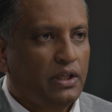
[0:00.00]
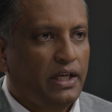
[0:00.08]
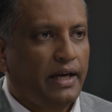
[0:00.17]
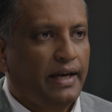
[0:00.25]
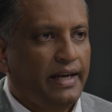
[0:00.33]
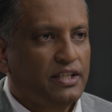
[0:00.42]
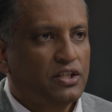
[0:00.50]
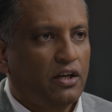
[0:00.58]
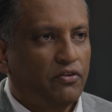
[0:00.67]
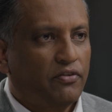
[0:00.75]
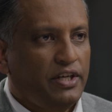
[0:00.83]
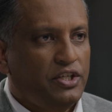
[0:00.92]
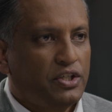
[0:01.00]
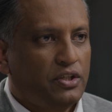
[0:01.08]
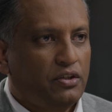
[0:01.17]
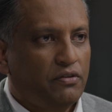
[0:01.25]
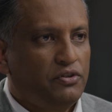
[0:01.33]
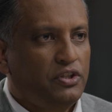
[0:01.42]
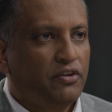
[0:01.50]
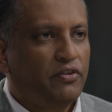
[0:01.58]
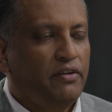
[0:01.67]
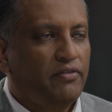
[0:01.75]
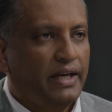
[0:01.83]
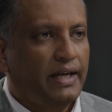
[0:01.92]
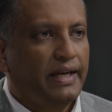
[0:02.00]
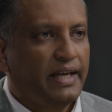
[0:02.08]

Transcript: in our acceleration of generative AI